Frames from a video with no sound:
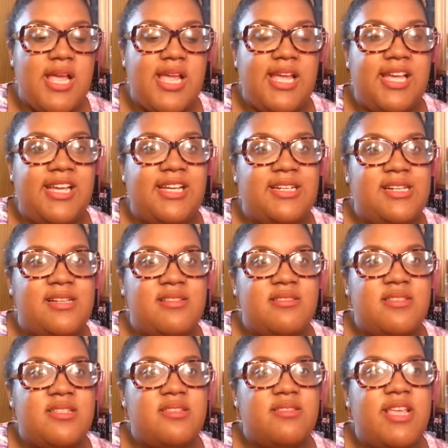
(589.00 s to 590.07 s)

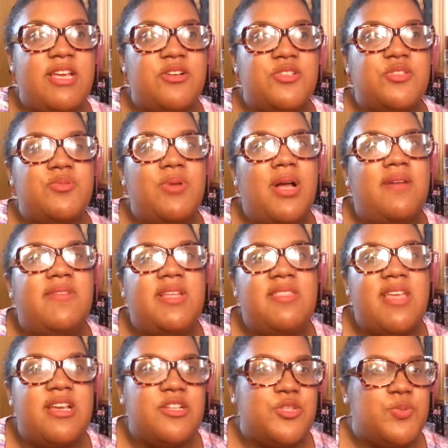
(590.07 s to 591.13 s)
And they also have, I
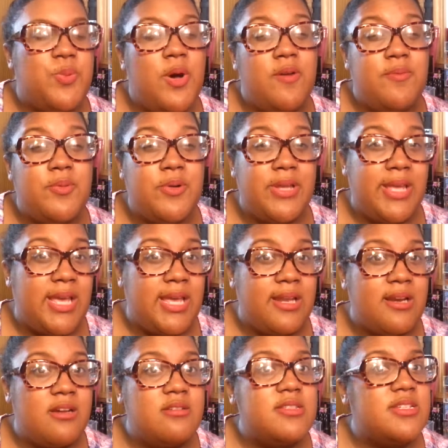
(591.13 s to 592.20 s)
think, a 12.8
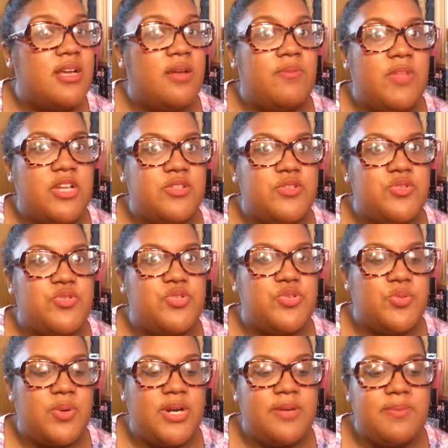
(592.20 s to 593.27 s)
ounce. I'm not too
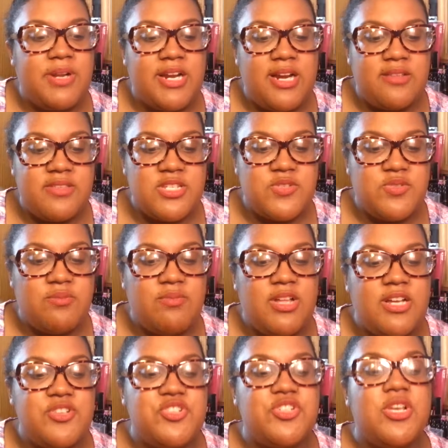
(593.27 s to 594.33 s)
sure, but I got this from
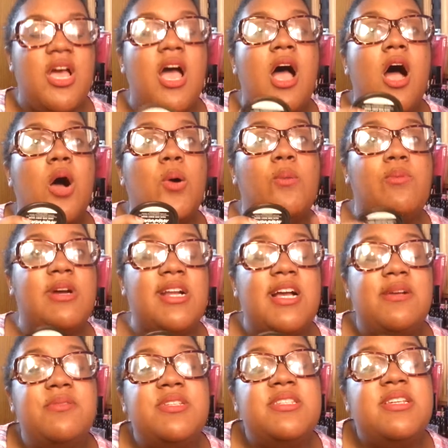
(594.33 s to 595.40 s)
Lush. What
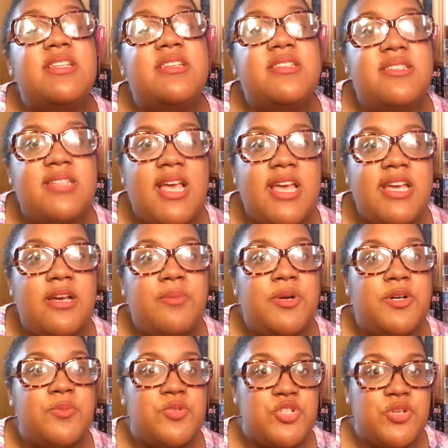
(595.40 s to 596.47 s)
I was gonna say
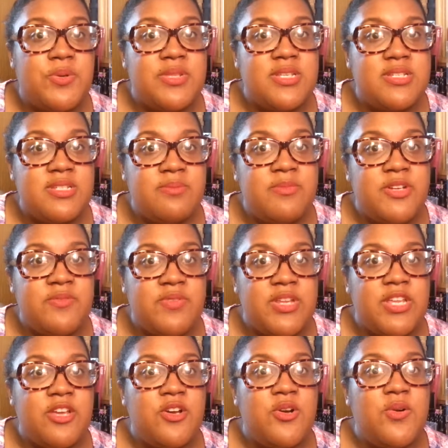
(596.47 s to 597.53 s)
about showing this in my
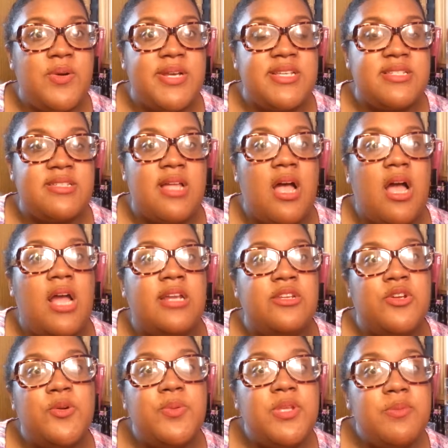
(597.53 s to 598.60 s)
video is that I
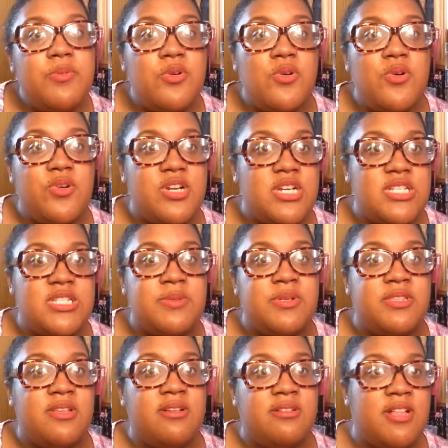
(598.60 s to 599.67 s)
know people go crazy
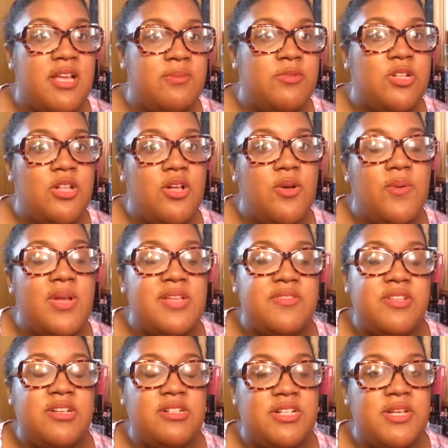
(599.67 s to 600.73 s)
about the Glamglow, and
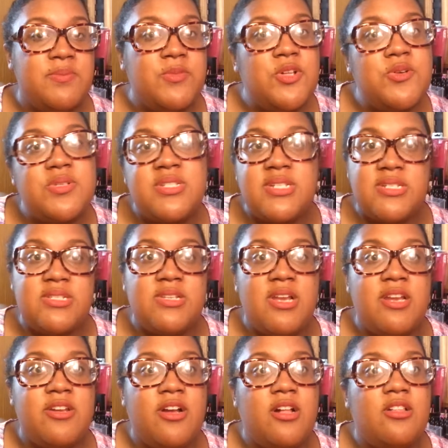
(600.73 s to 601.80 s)
the Glamglow is
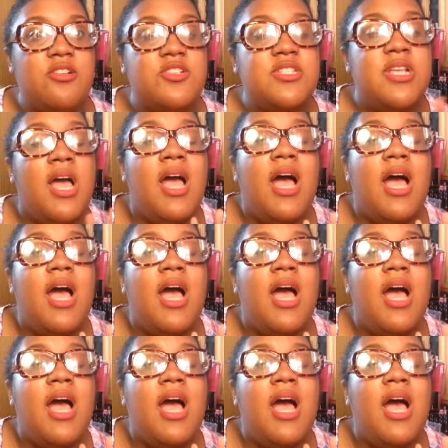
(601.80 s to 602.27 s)
$69.